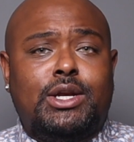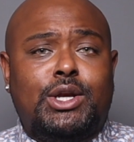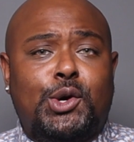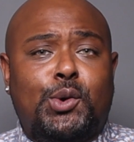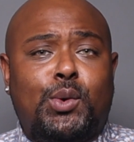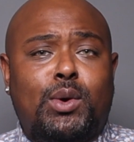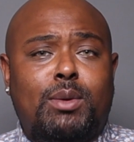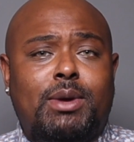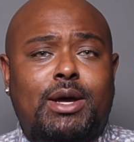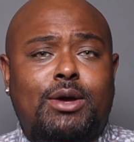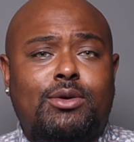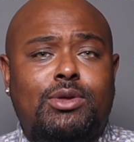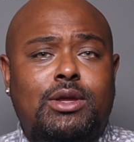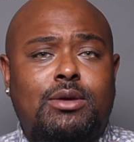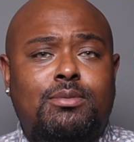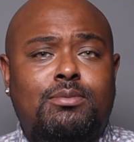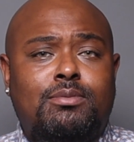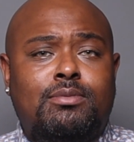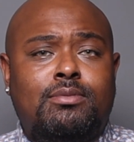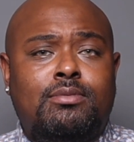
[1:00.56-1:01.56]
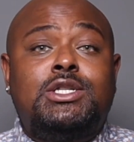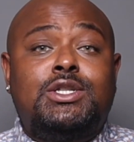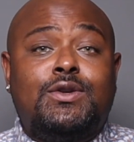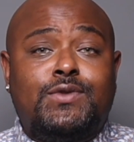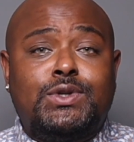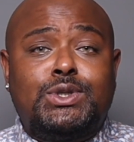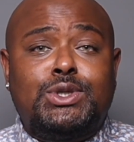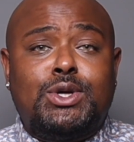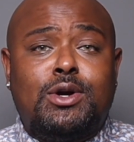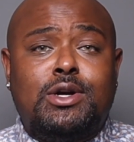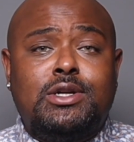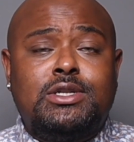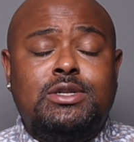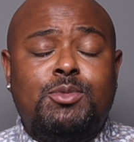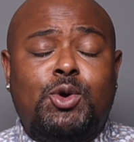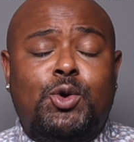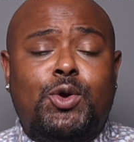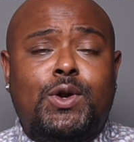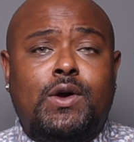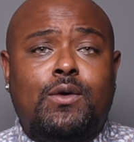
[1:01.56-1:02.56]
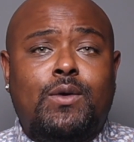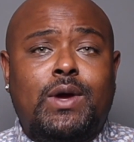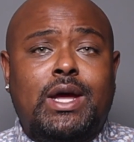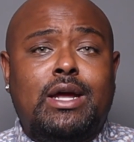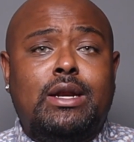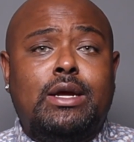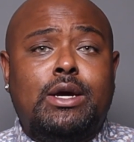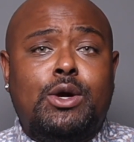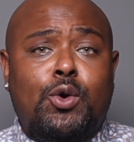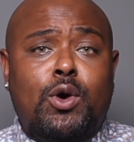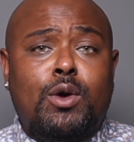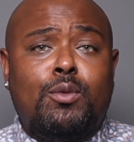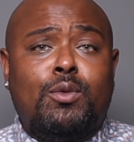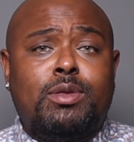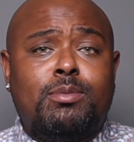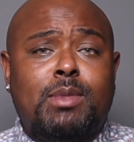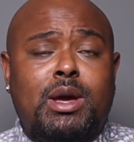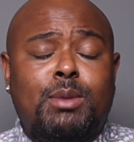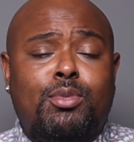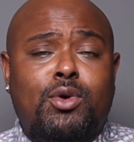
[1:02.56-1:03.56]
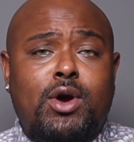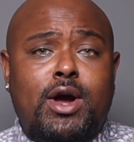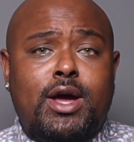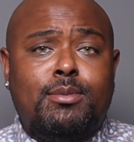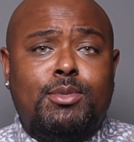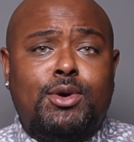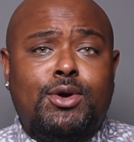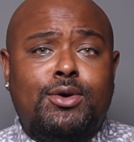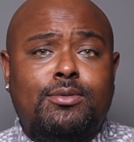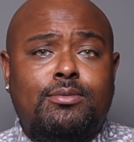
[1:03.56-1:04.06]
know about them. So for starters, I'm going to go ahead and go in with my primer,